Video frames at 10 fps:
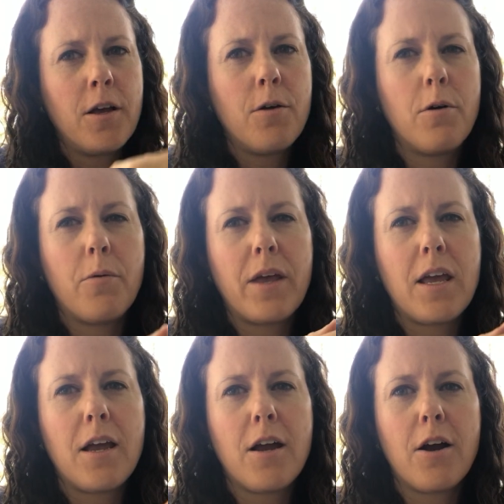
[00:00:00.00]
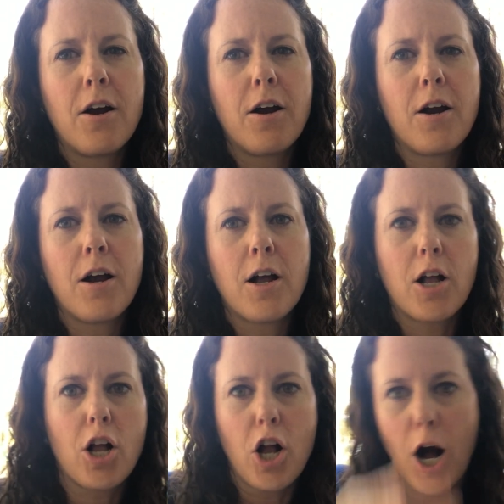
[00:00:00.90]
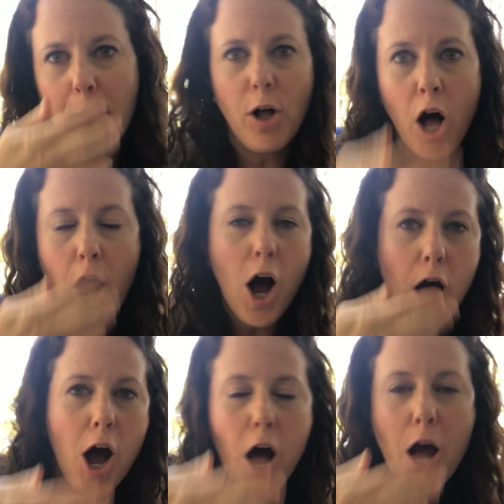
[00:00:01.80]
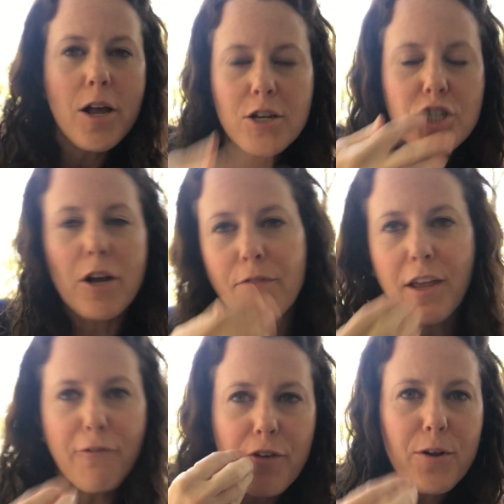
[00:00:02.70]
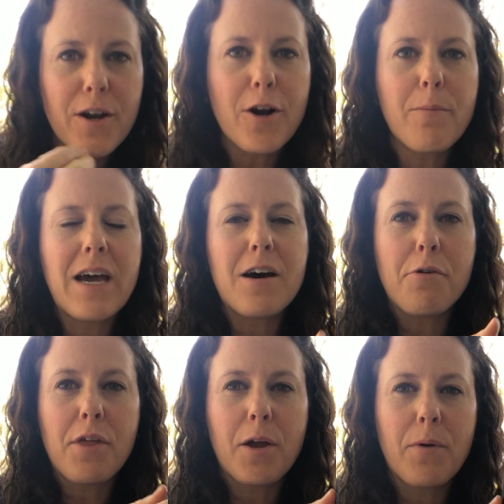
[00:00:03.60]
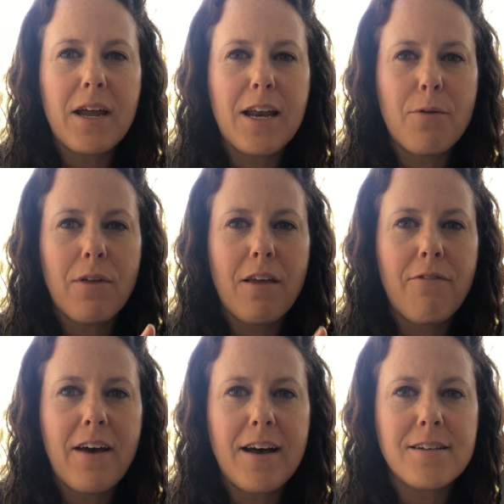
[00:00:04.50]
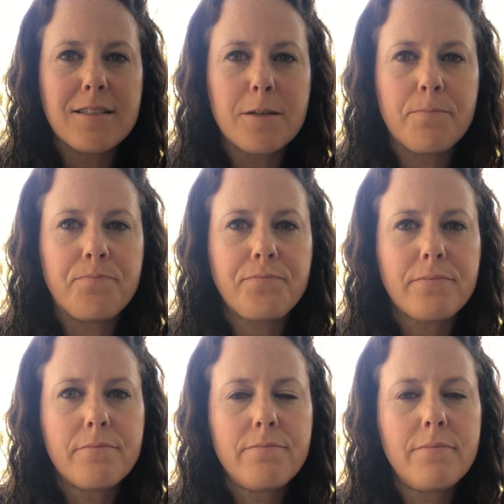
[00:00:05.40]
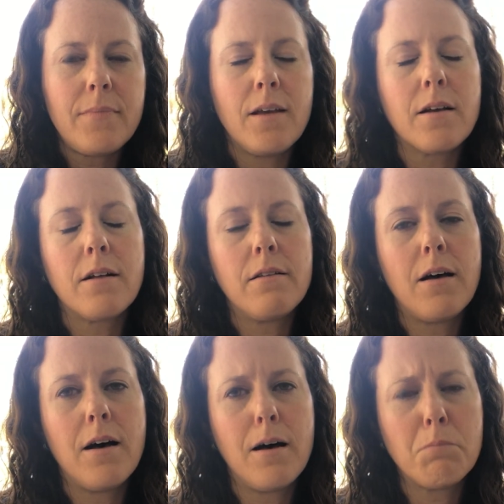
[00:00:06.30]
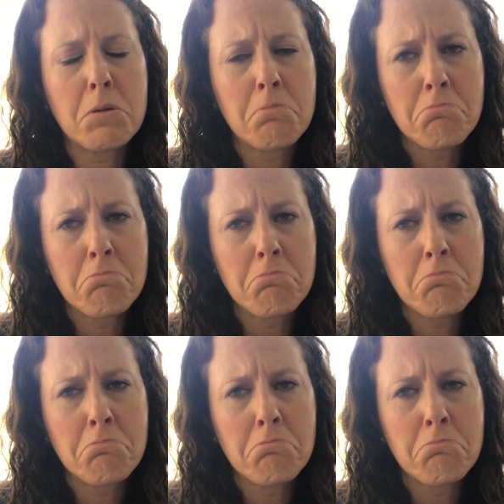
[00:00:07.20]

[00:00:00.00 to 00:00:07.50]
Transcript: when we hear gobble, shoveling food in our mouth like we're eating really fast, glum,